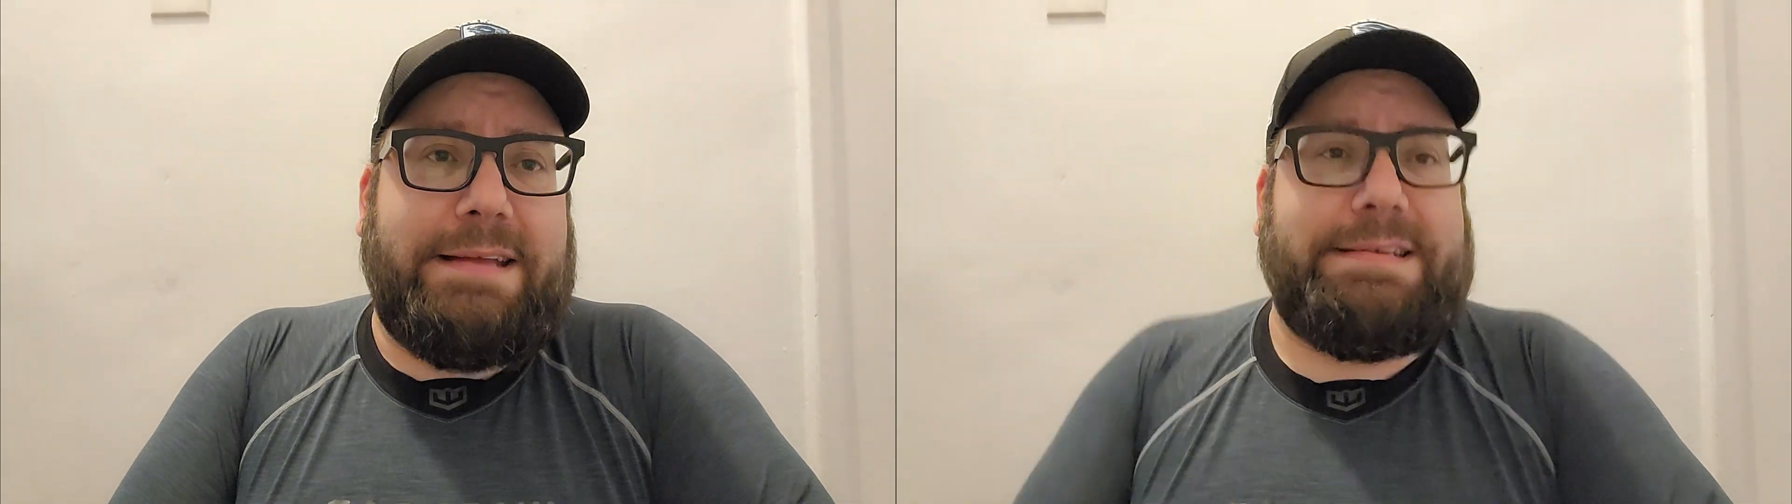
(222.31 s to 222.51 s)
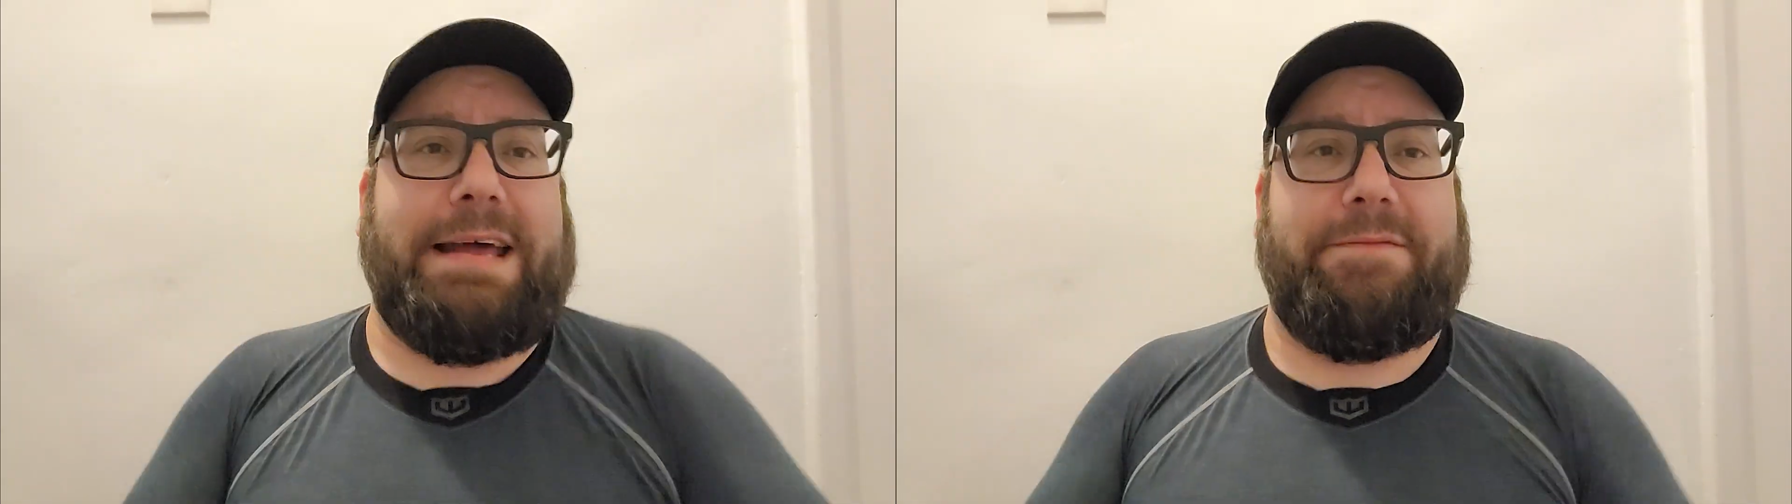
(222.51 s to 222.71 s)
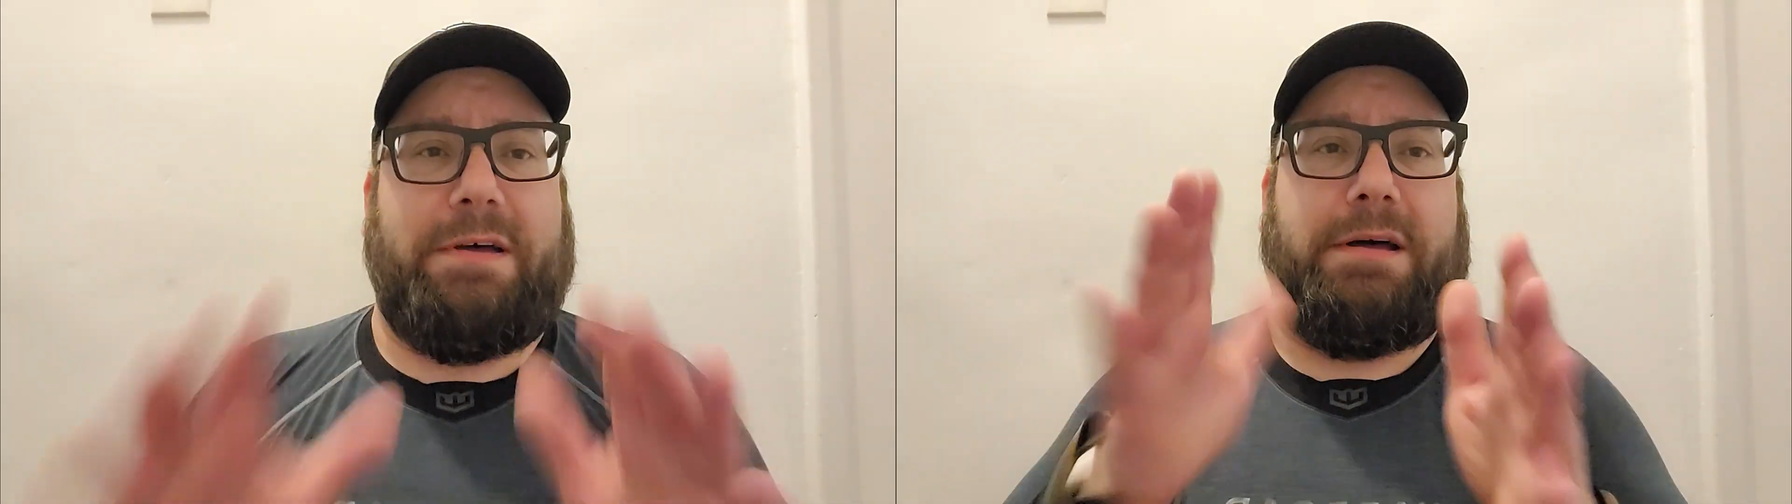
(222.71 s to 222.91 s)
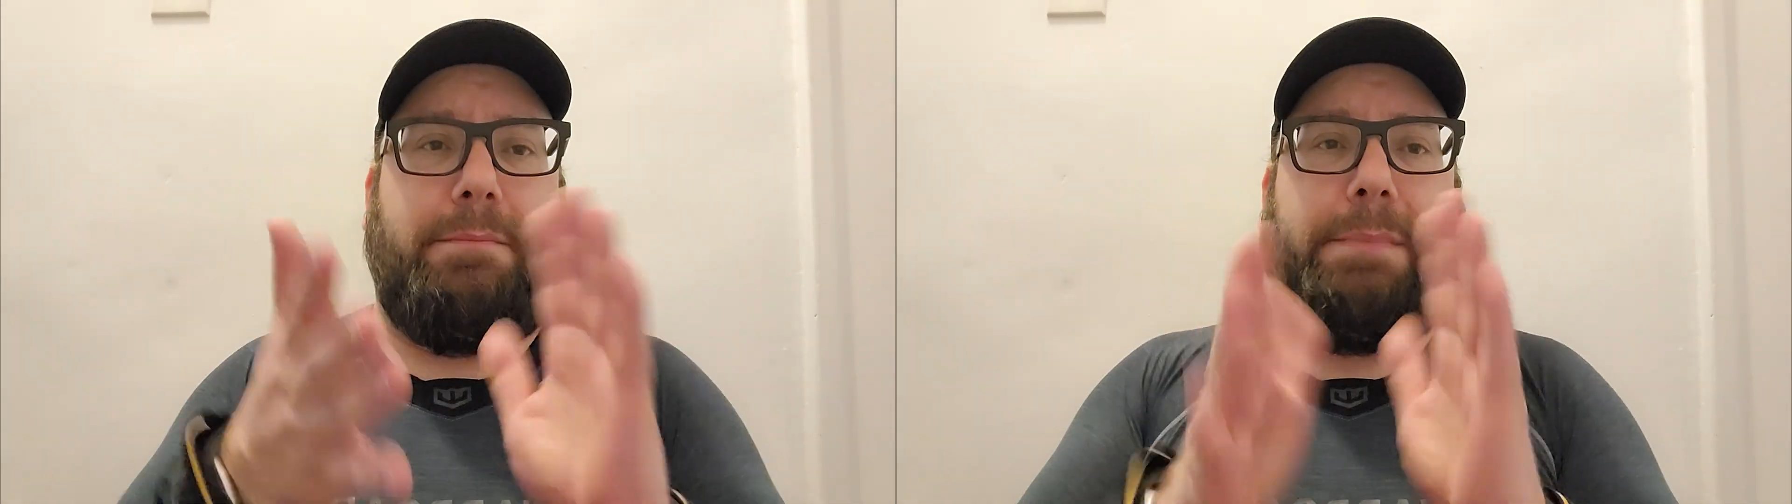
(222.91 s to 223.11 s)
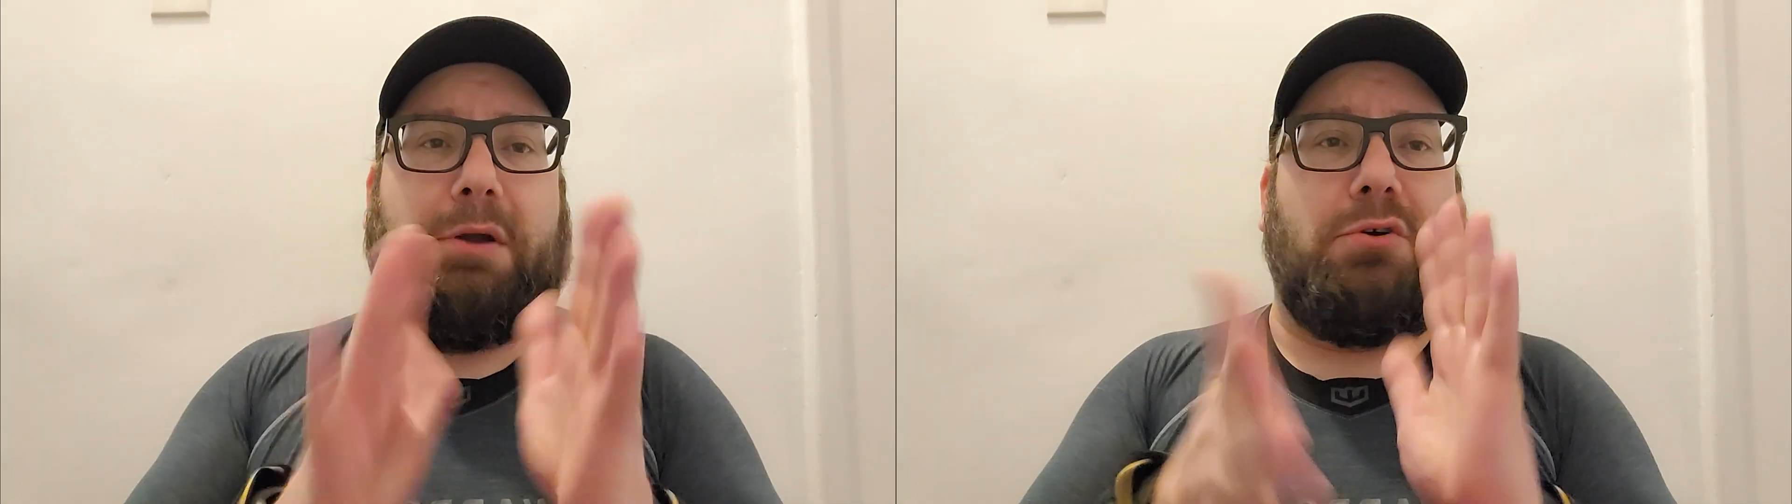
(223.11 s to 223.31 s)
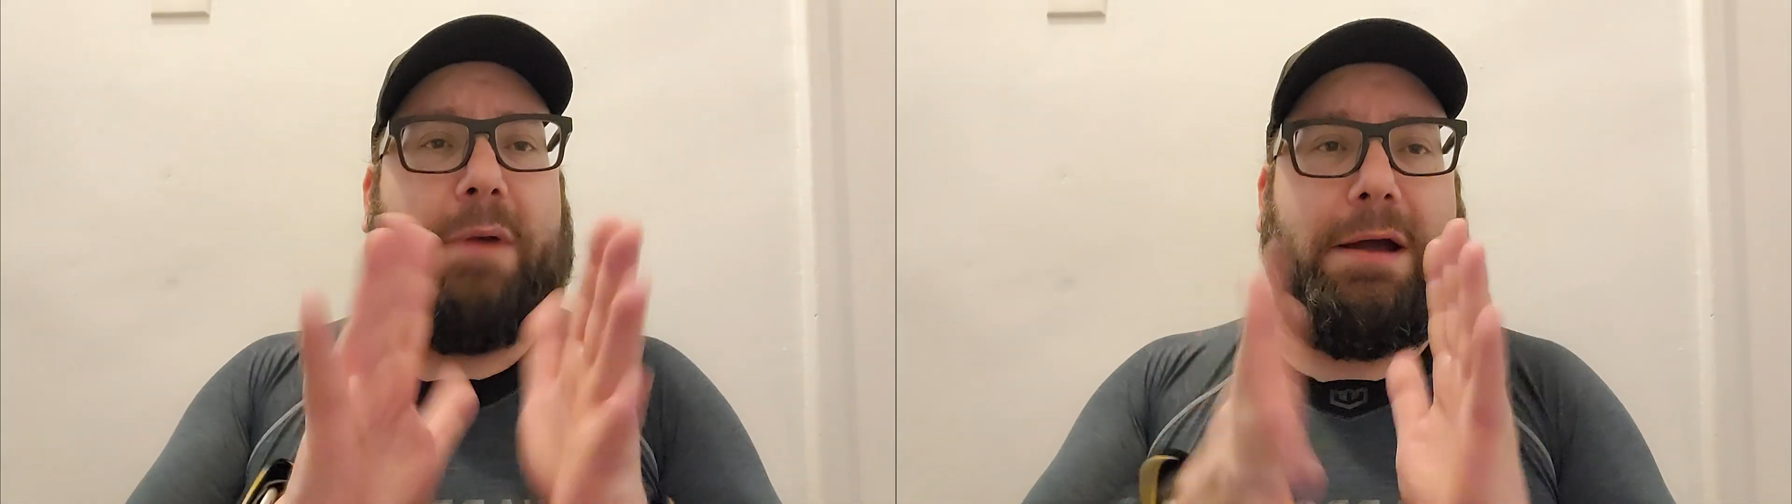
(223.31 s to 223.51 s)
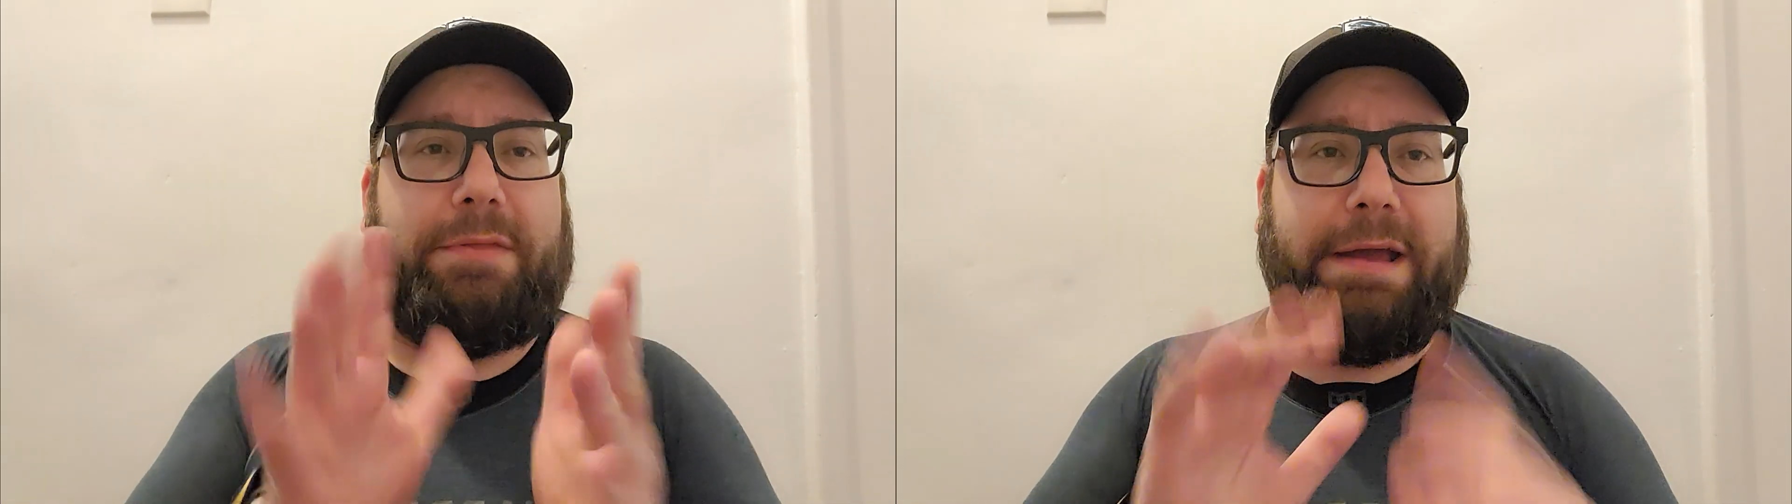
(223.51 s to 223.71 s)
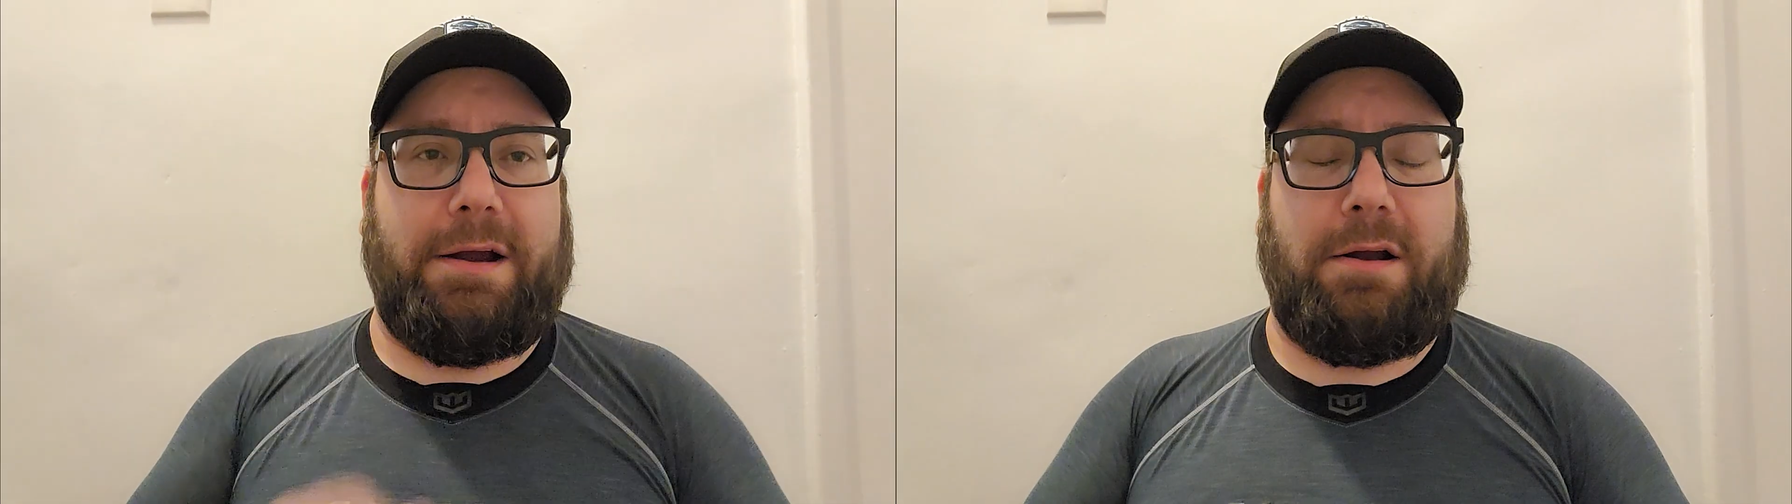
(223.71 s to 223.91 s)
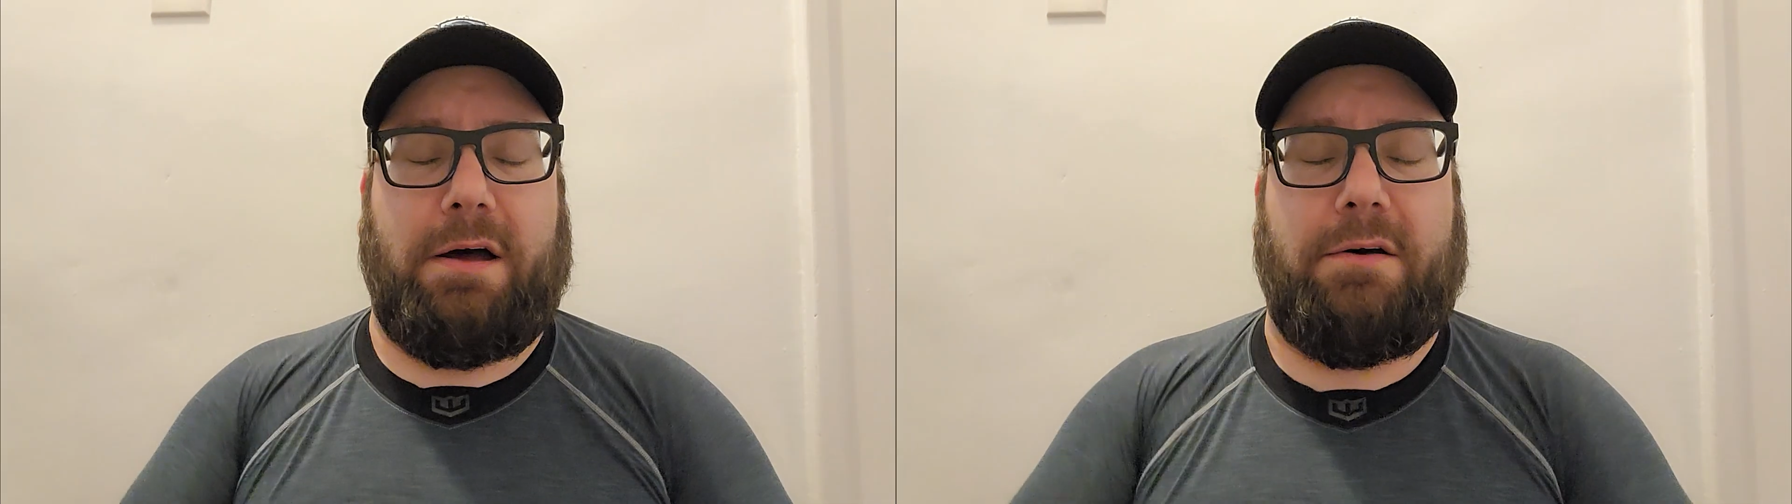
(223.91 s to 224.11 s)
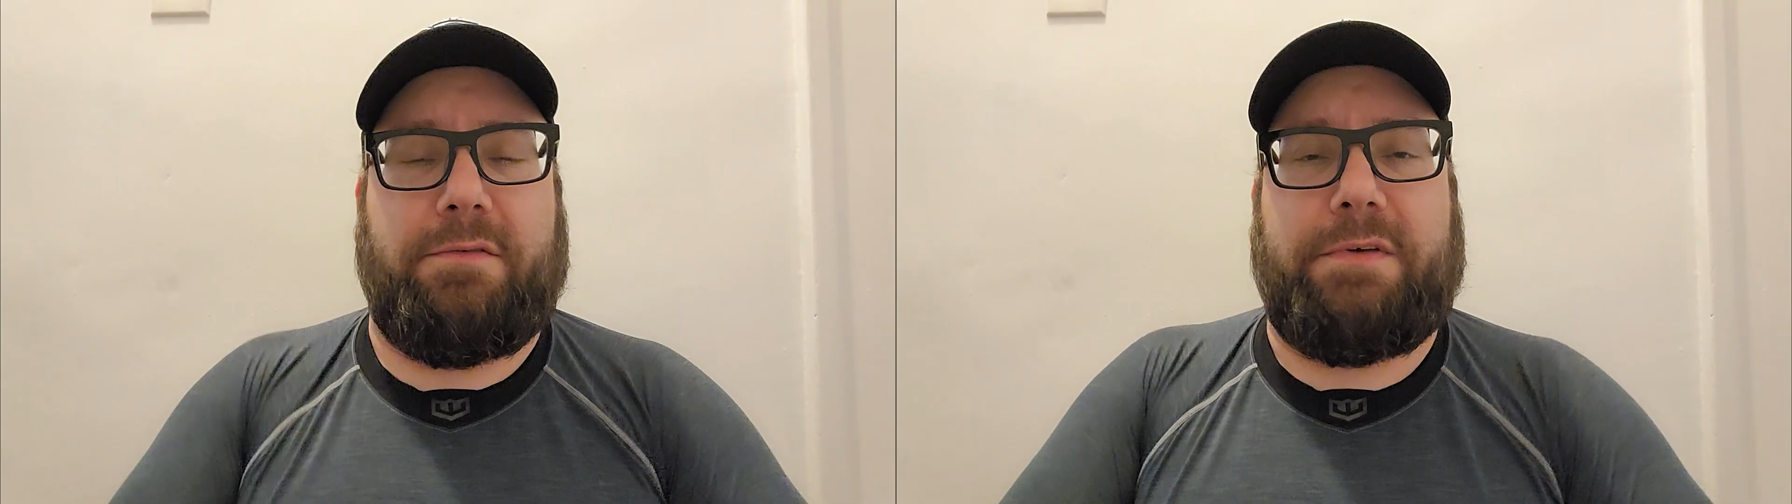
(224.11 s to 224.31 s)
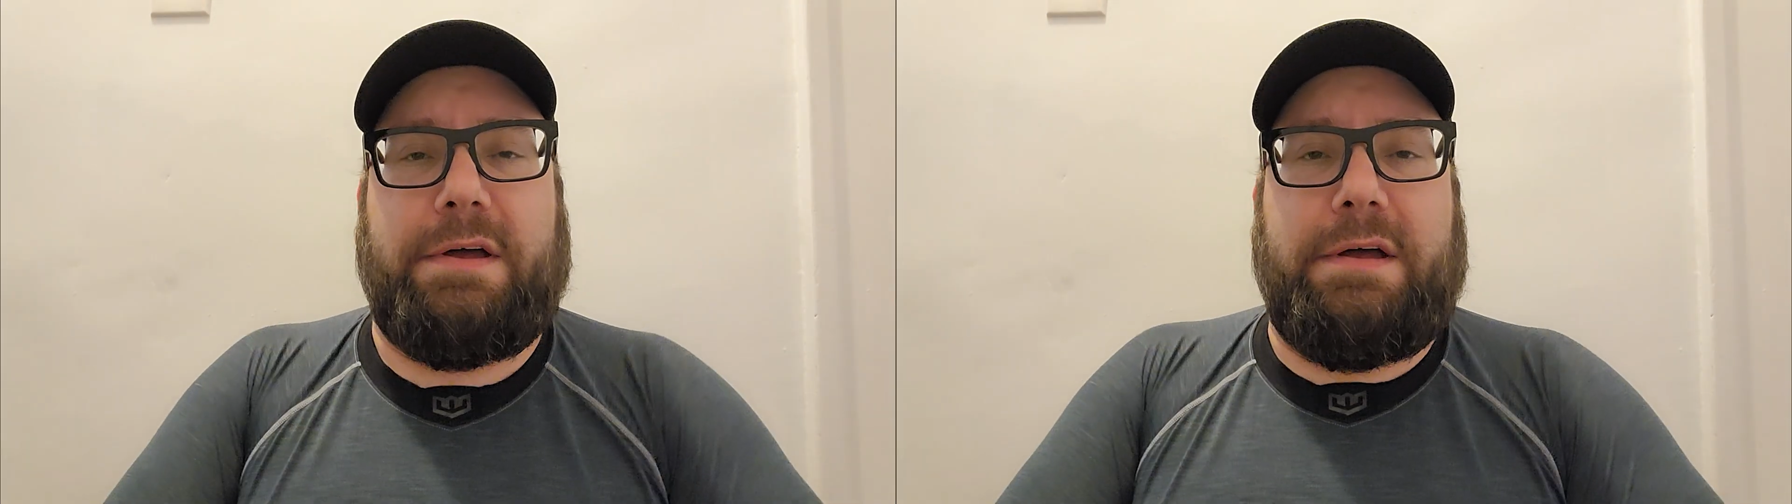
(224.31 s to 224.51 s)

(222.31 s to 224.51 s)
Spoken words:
It's kind of a middle ground there of